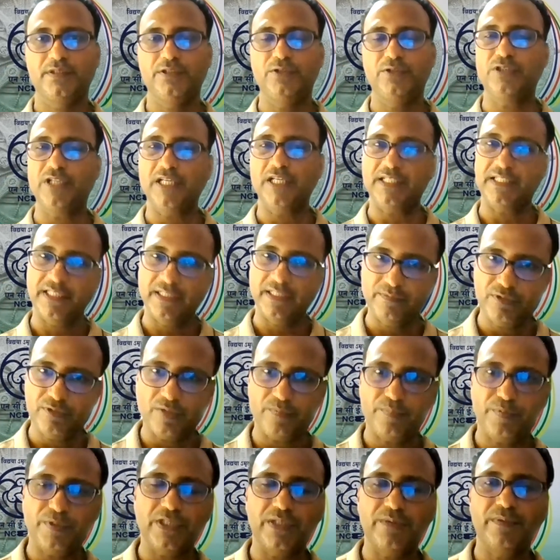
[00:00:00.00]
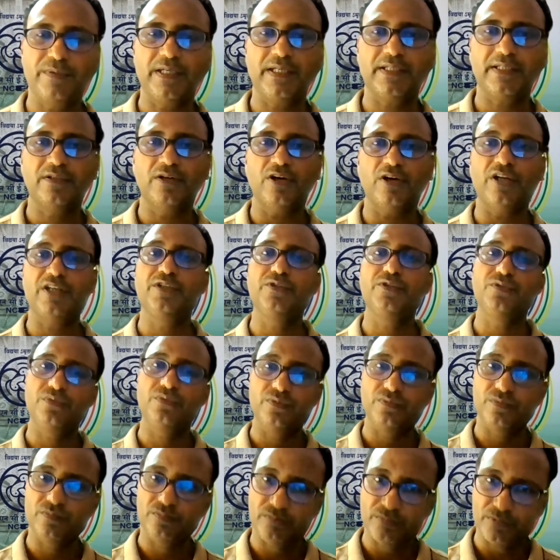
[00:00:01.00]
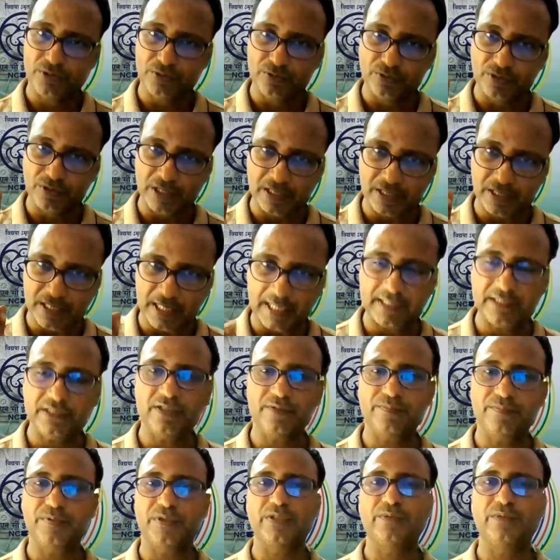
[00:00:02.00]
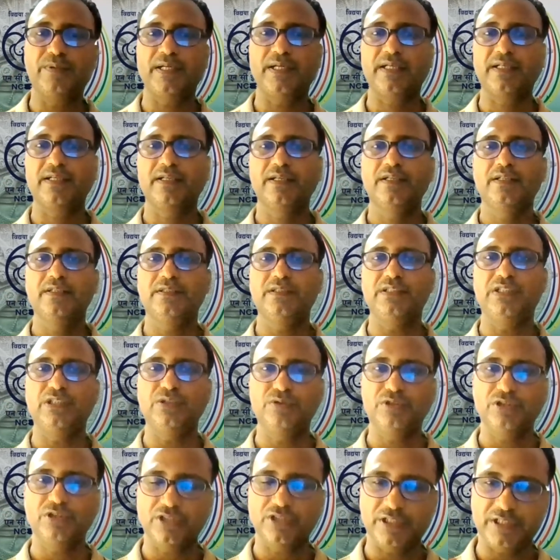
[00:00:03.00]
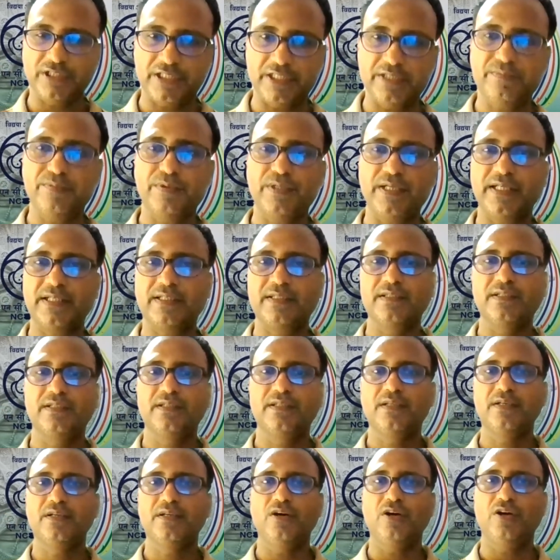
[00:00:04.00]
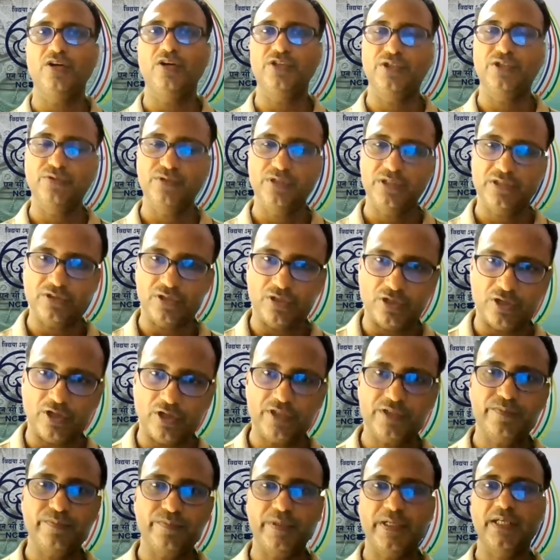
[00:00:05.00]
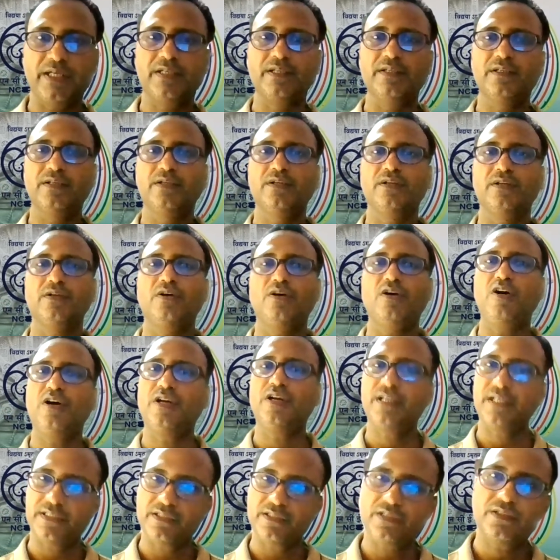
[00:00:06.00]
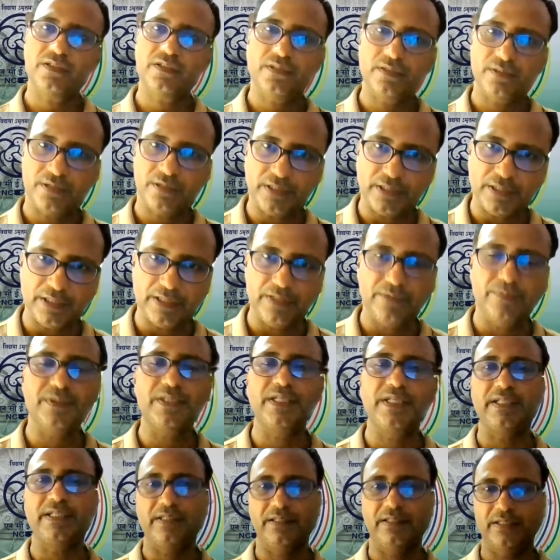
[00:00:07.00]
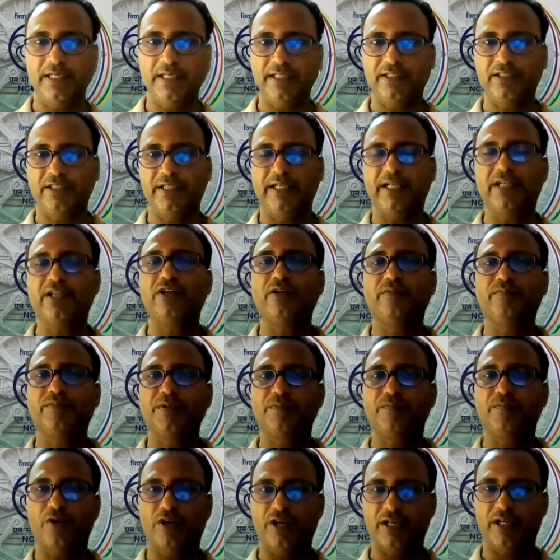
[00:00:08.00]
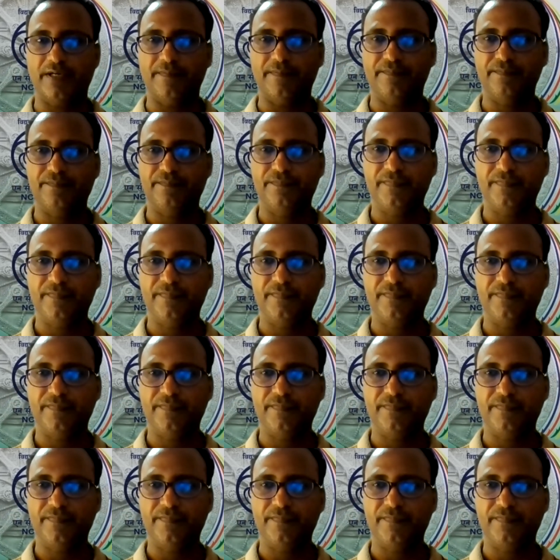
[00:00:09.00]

You can give the feedback, or you can write the feedback during the tea break or during the lunch break or at the evening at the end of the program.